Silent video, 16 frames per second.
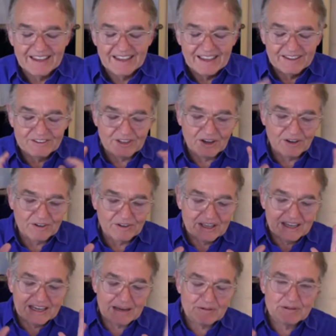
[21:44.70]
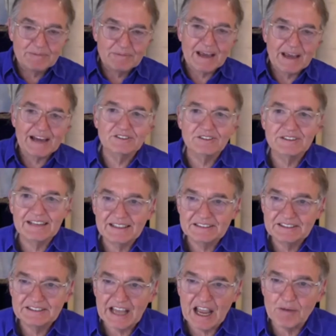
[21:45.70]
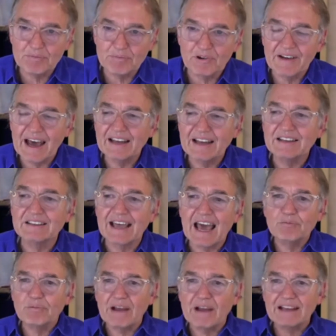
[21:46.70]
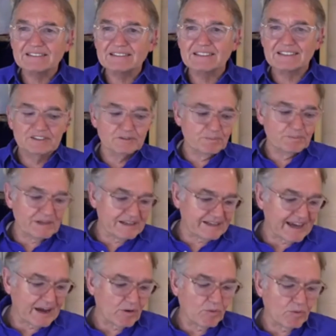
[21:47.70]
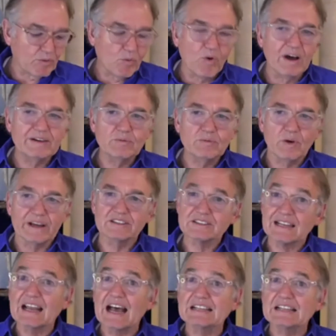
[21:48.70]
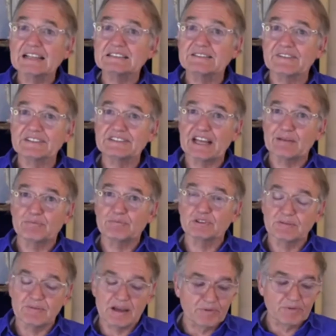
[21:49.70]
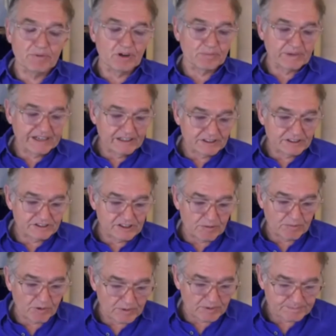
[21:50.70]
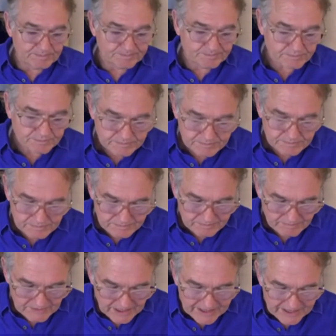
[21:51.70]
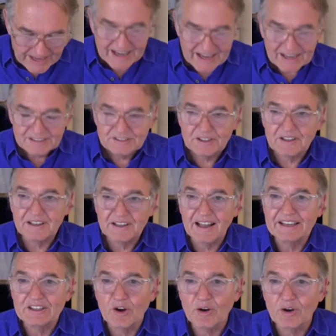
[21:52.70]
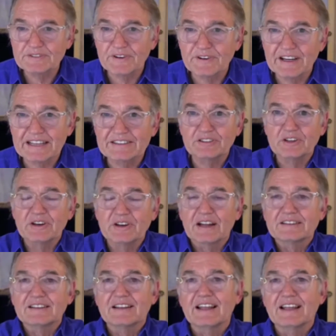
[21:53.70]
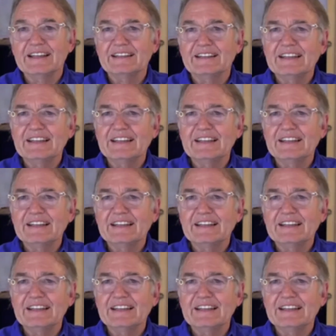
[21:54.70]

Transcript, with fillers: So coming back to an example of how to practically speaking, one way, there's lots of examples in my book, but here's a simple one. So the light, you always forget to turn out the light.